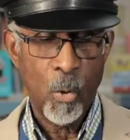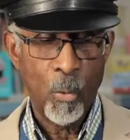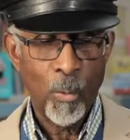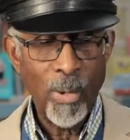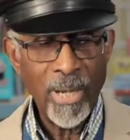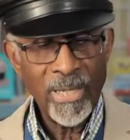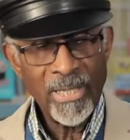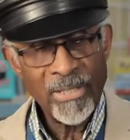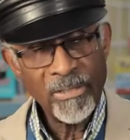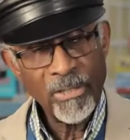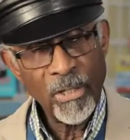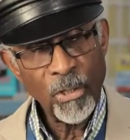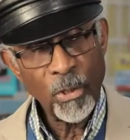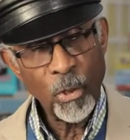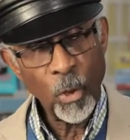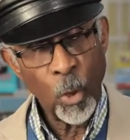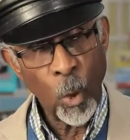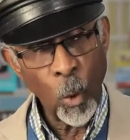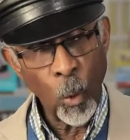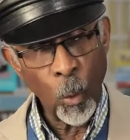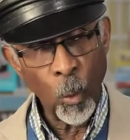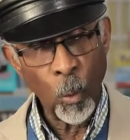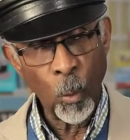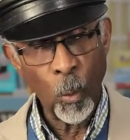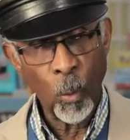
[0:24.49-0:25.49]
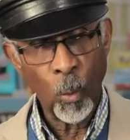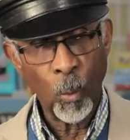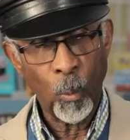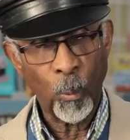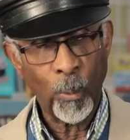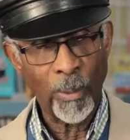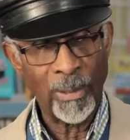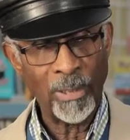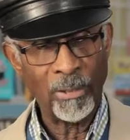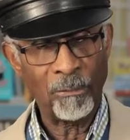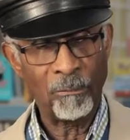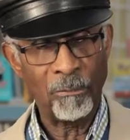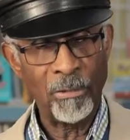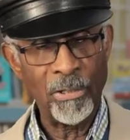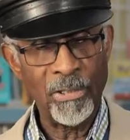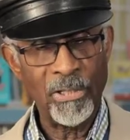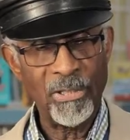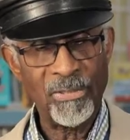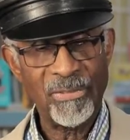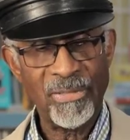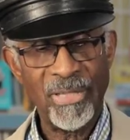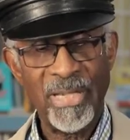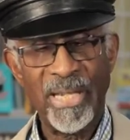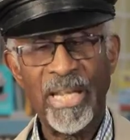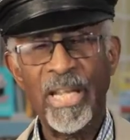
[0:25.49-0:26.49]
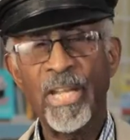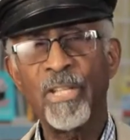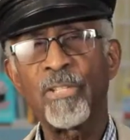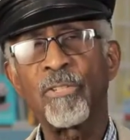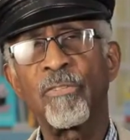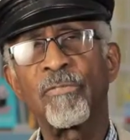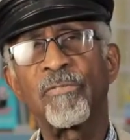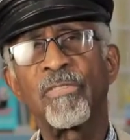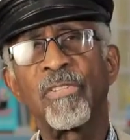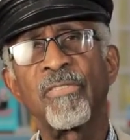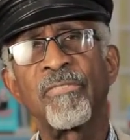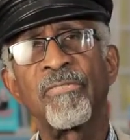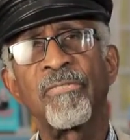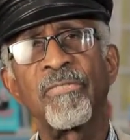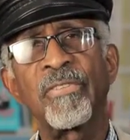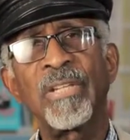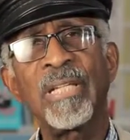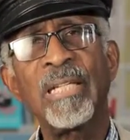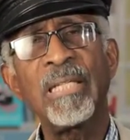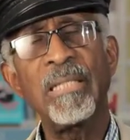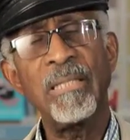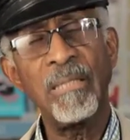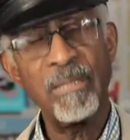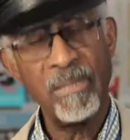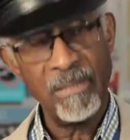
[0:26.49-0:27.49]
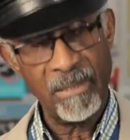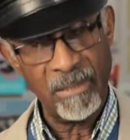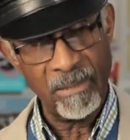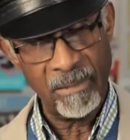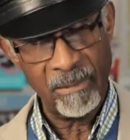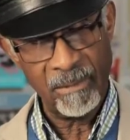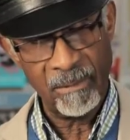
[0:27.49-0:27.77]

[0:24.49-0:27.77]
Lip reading: Where does it go when it reaches the edge of the field?